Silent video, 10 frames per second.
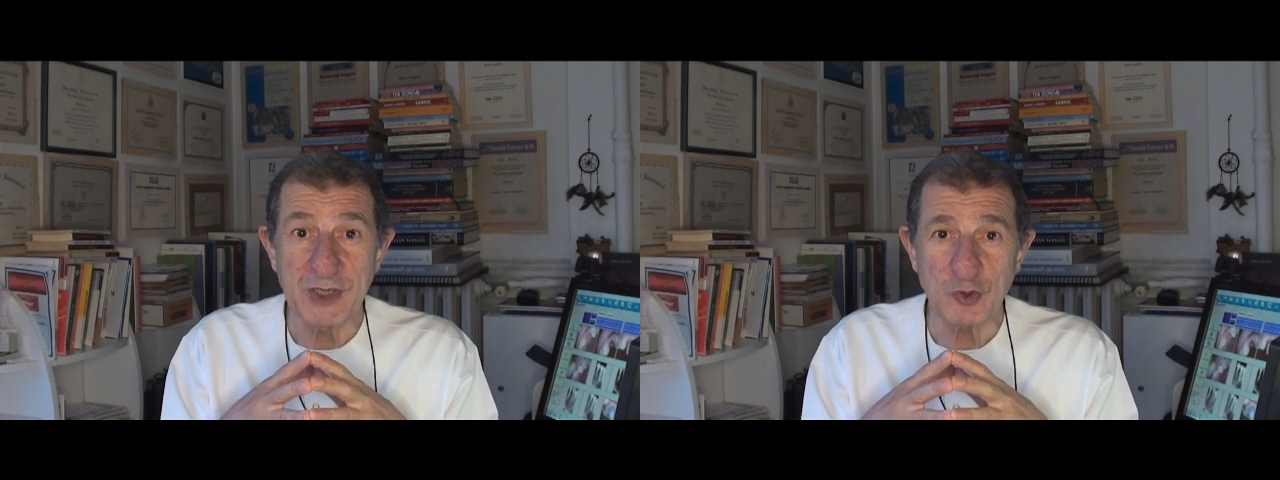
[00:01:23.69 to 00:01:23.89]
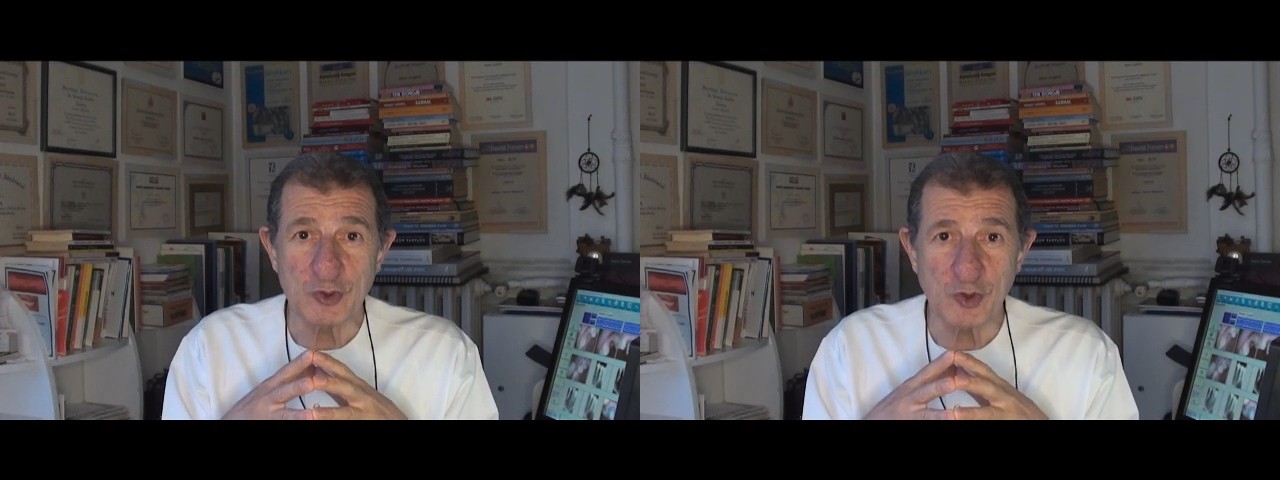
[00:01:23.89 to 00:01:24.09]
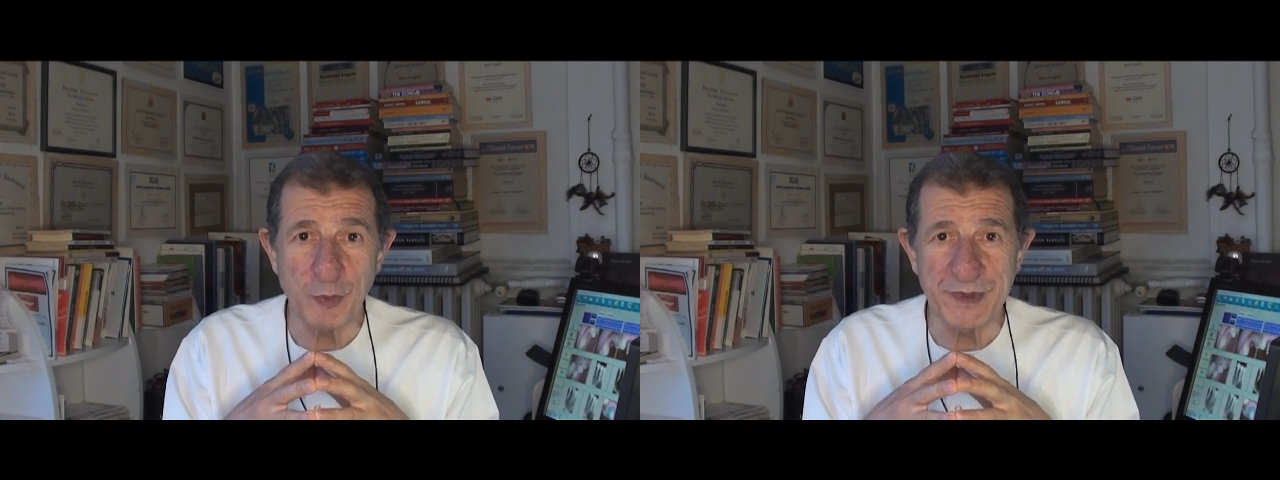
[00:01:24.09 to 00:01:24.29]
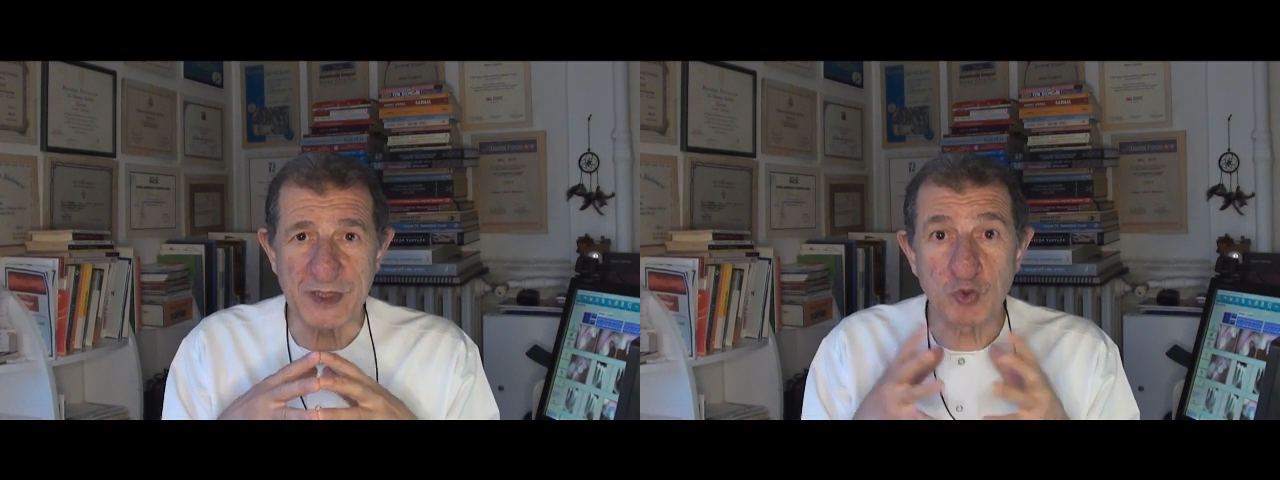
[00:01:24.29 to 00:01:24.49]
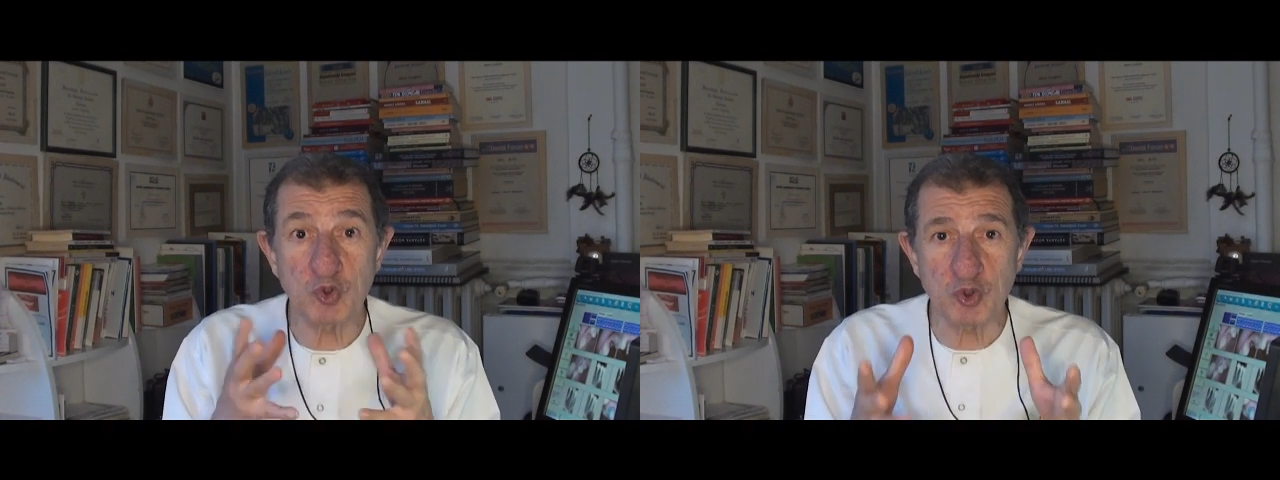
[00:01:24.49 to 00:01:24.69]
great
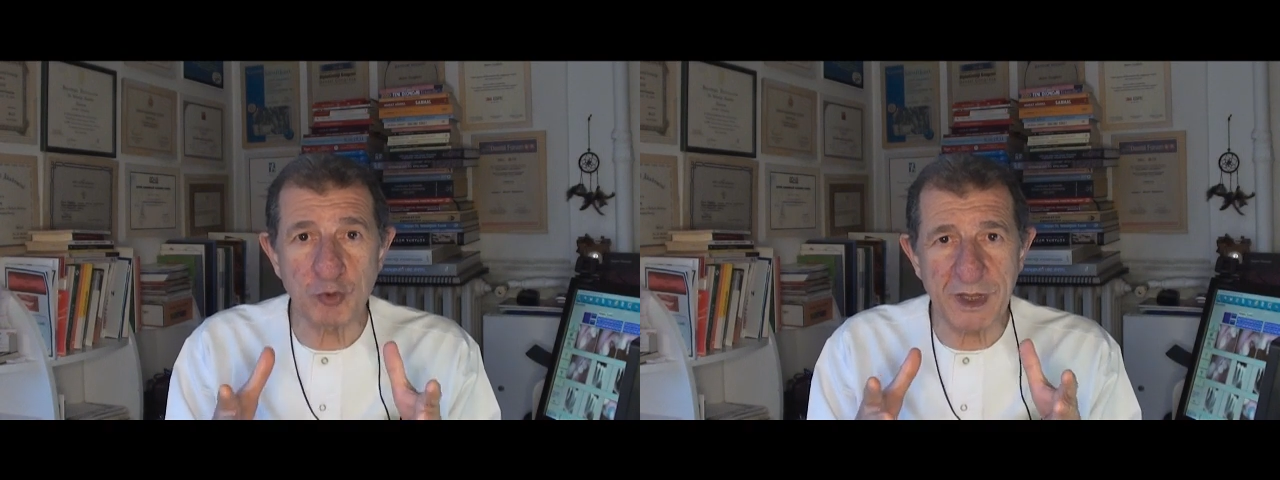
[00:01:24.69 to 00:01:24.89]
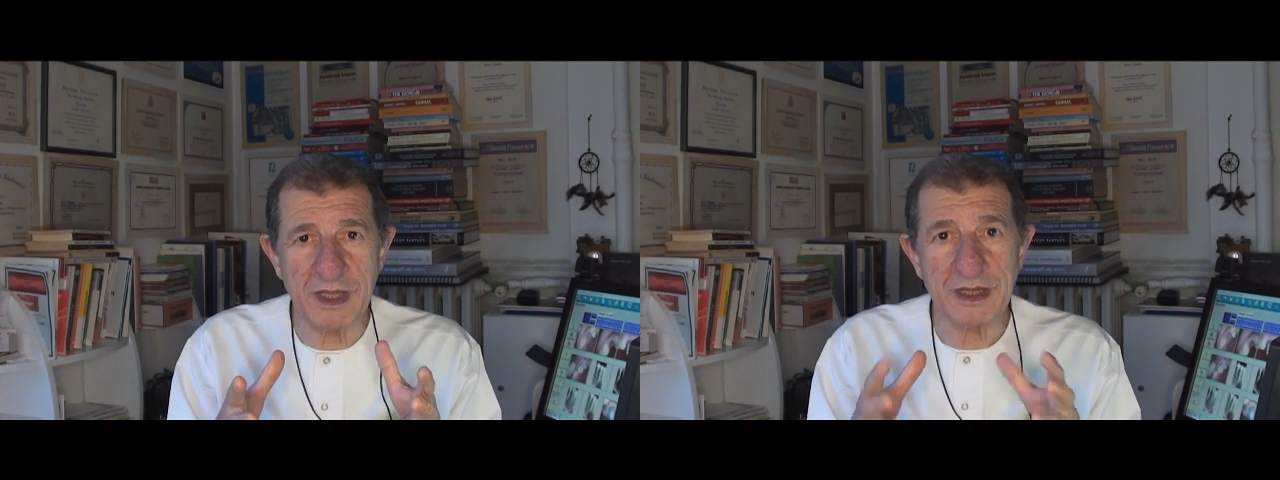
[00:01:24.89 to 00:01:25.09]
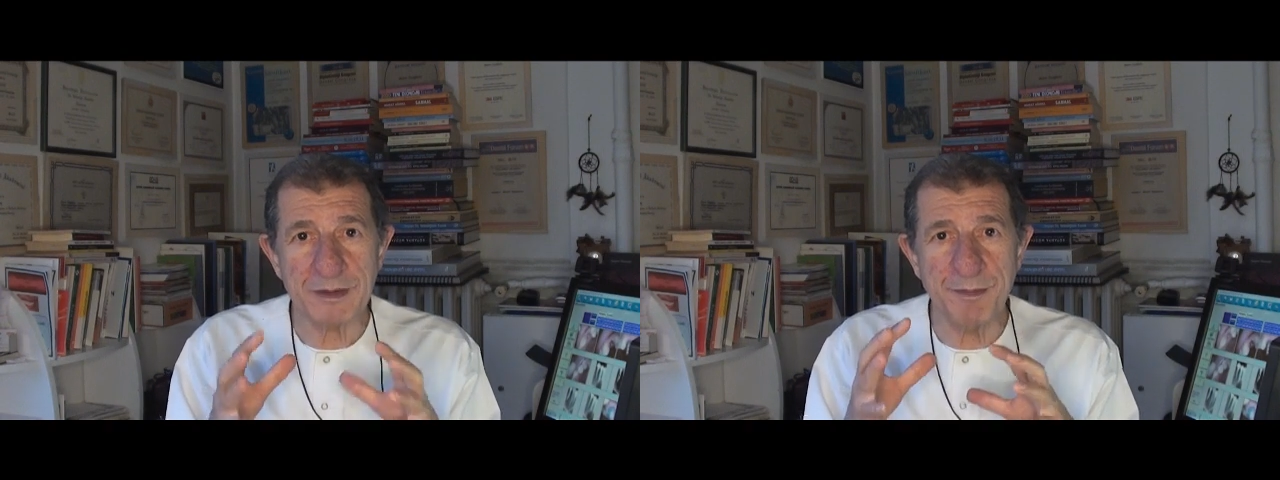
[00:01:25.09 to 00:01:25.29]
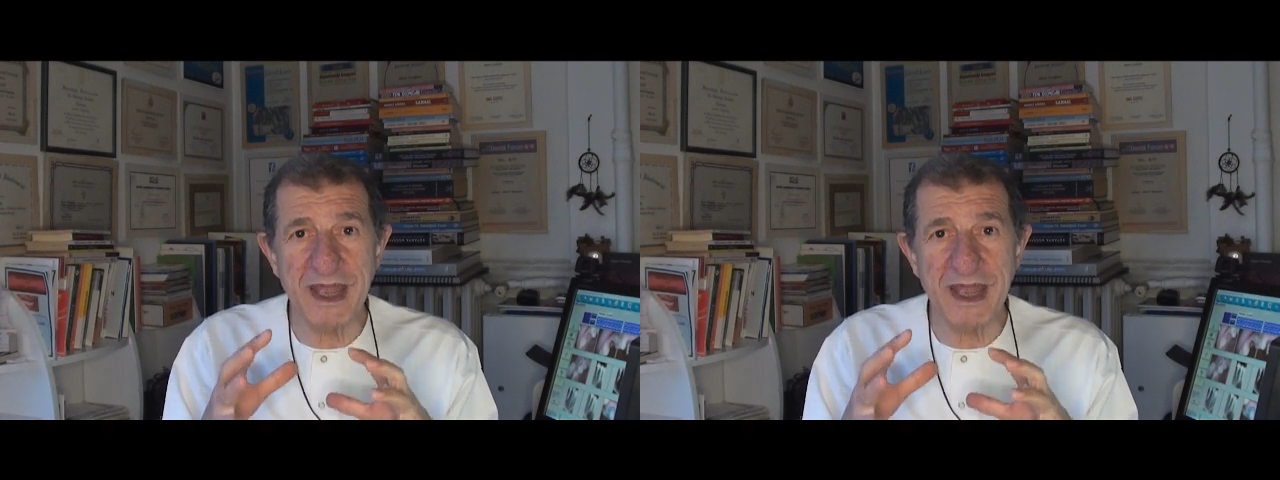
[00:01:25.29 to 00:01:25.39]
technological